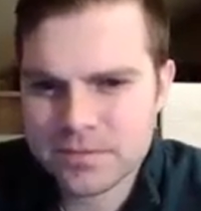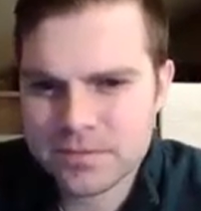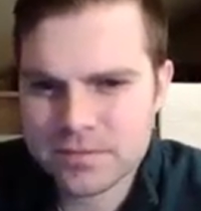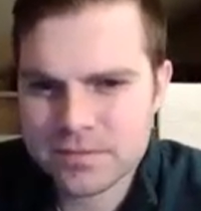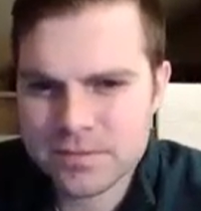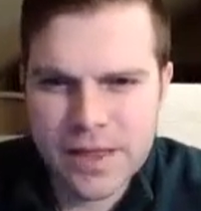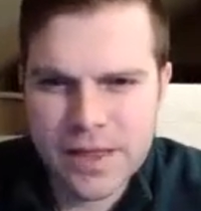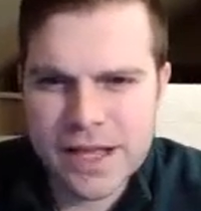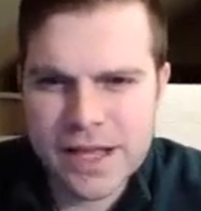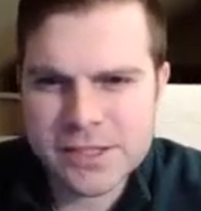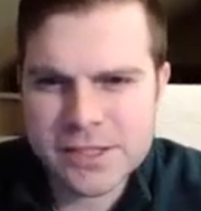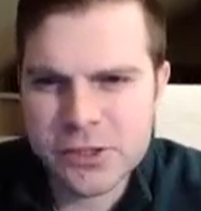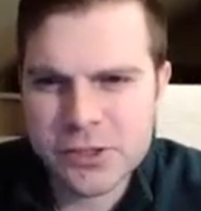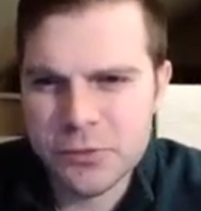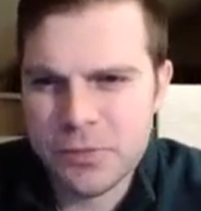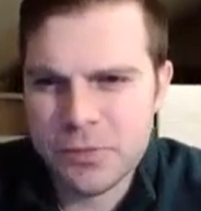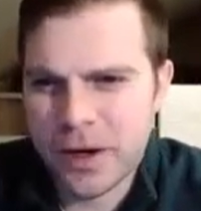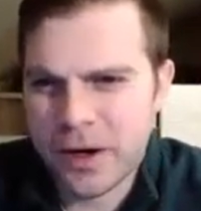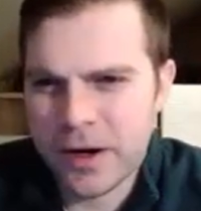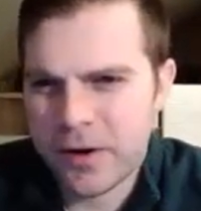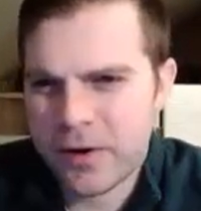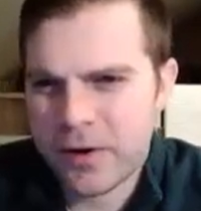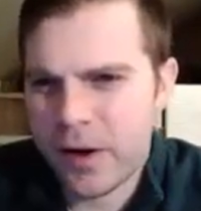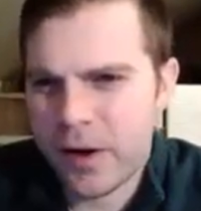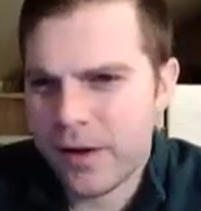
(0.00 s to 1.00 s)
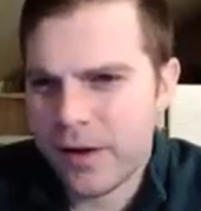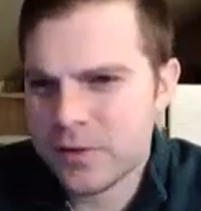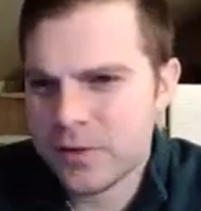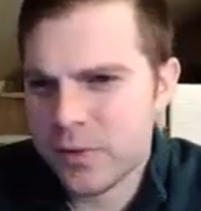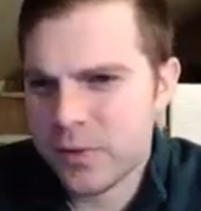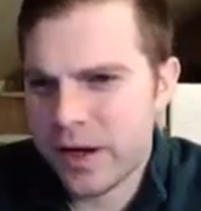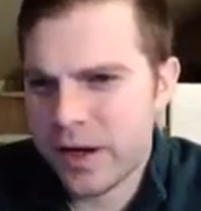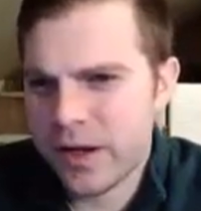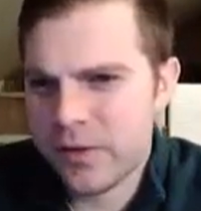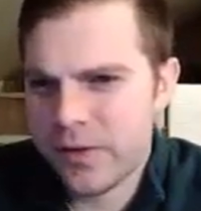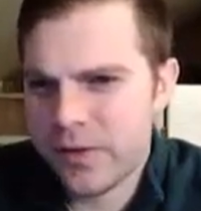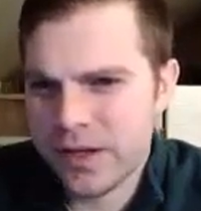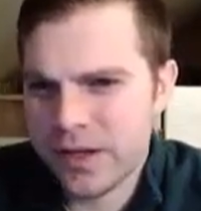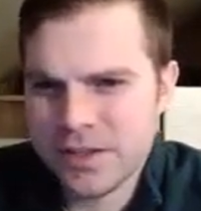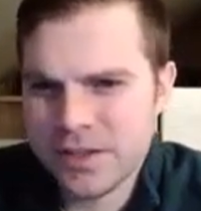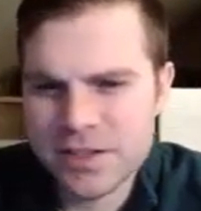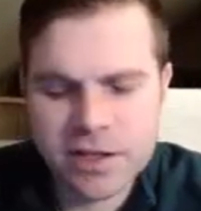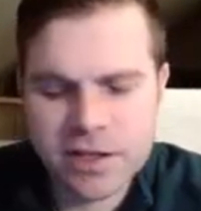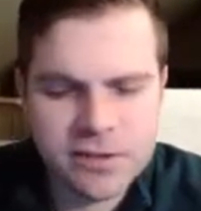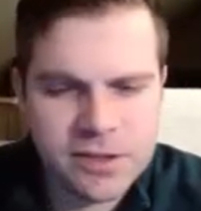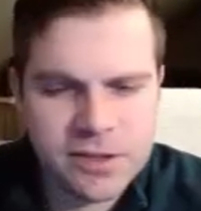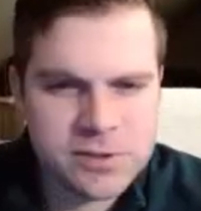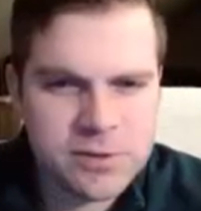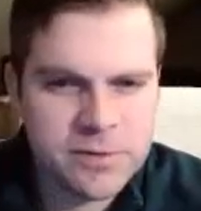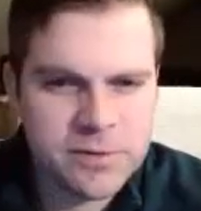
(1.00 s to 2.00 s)
The last 2 paragraphs, why do you think
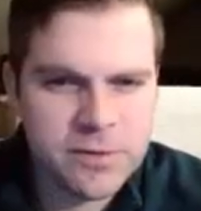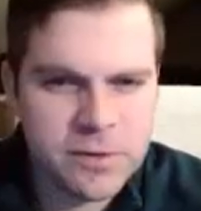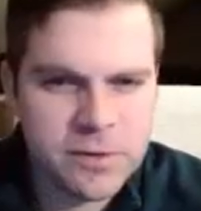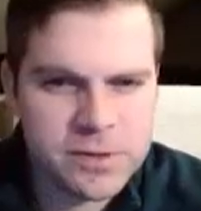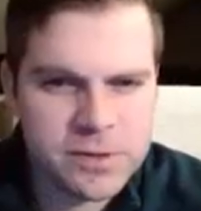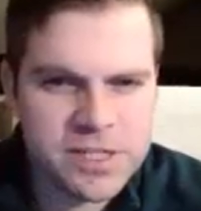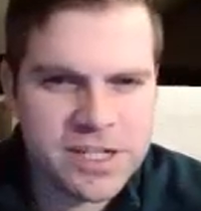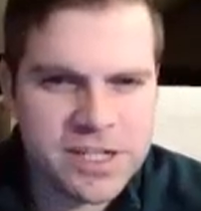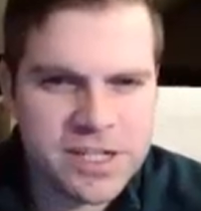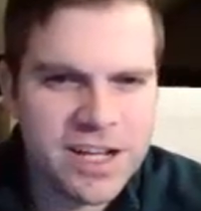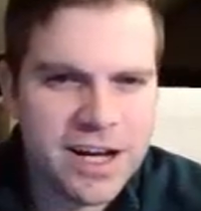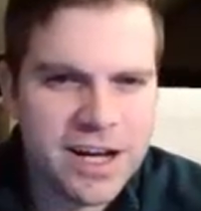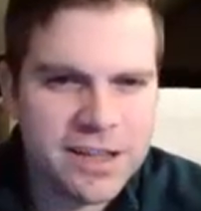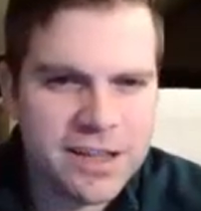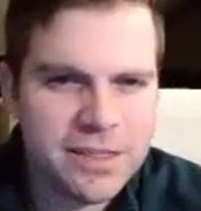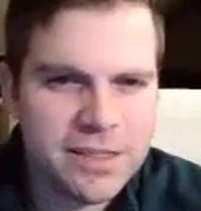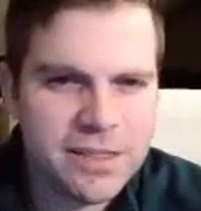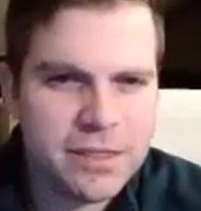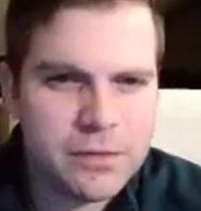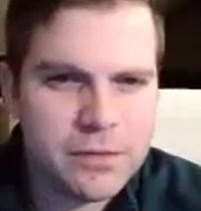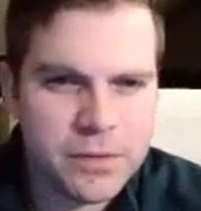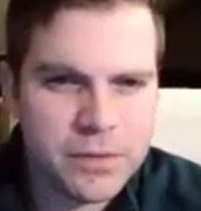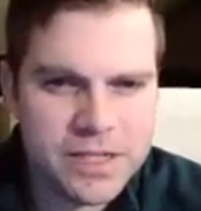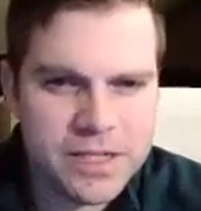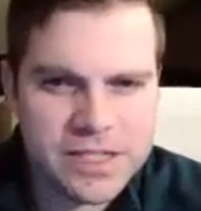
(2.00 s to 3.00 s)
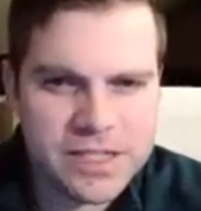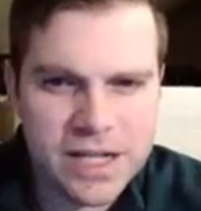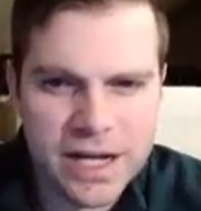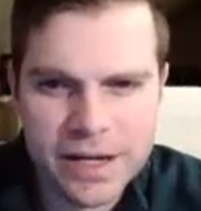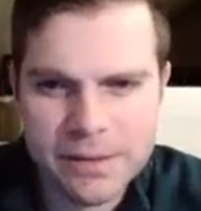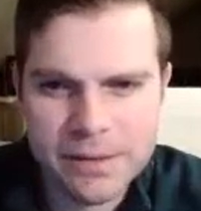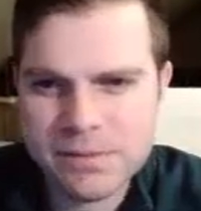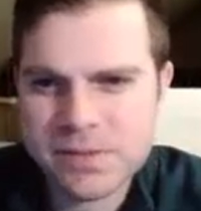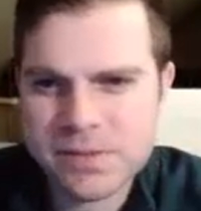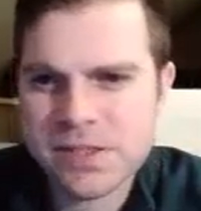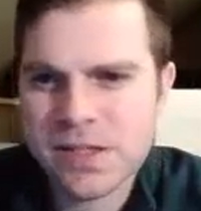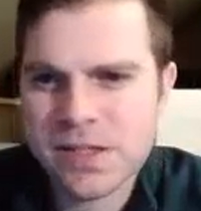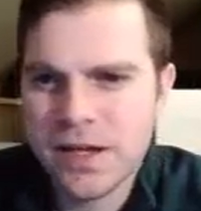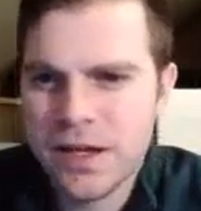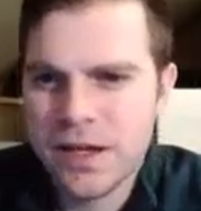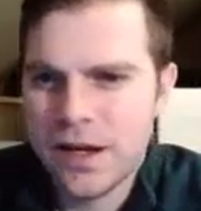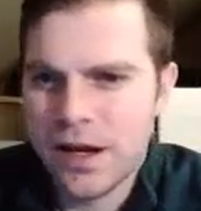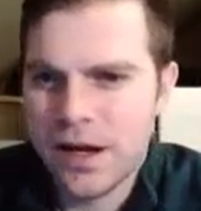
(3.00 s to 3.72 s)
Douglass refers to God 3 times?